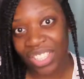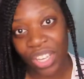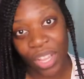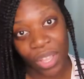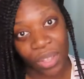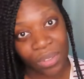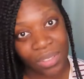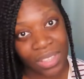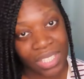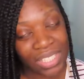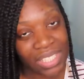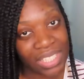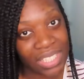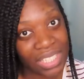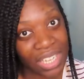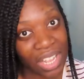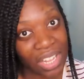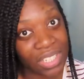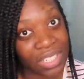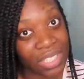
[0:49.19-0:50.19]
No, this
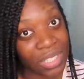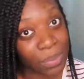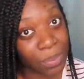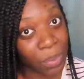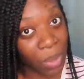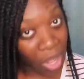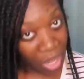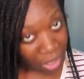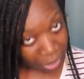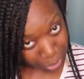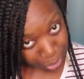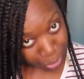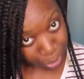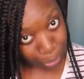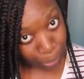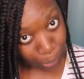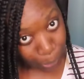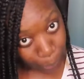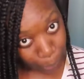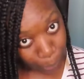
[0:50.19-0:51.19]
is not
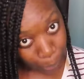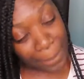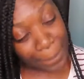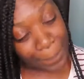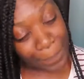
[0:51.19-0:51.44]
sponsored,